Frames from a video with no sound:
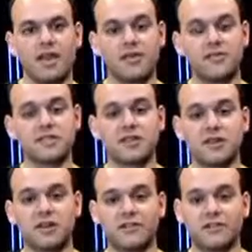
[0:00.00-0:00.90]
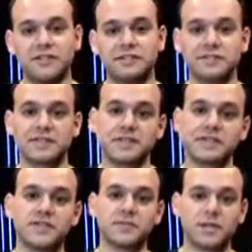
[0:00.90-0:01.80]
It offers a lot of features, and
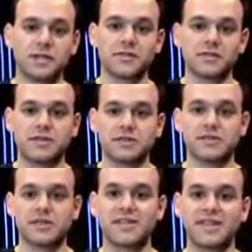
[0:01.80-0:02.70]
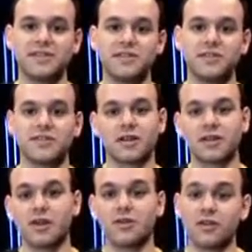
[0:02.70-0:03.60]
this is one of the reasons I tend to use it a
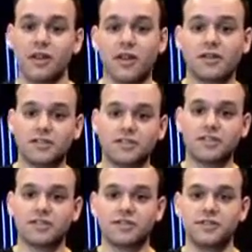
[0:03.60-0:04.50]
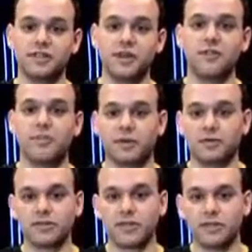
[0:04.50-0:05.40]
lot, not only in the studio but
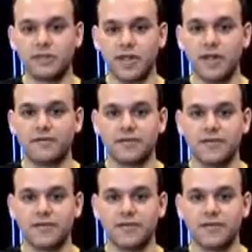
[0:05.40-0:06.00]
also in live